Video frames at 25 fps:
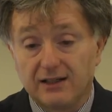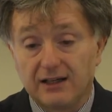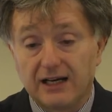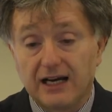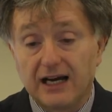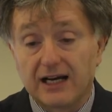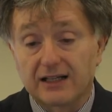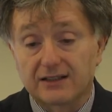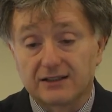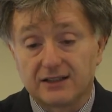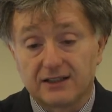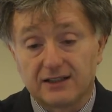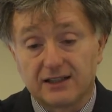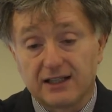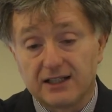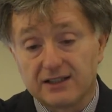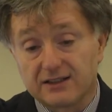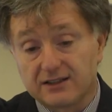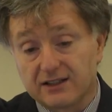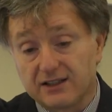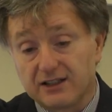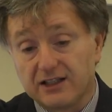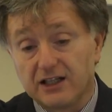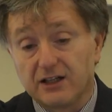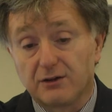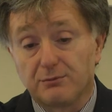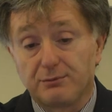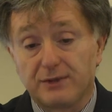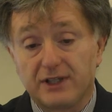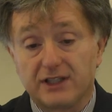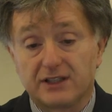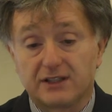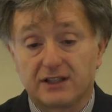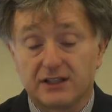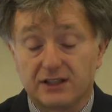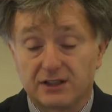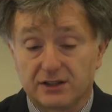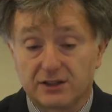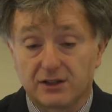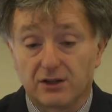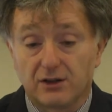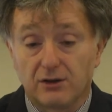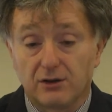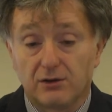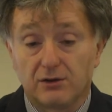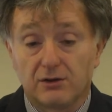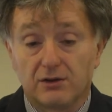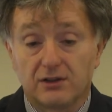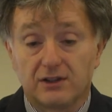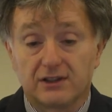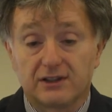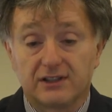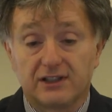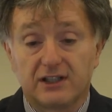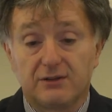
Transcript: accidents, near misses, or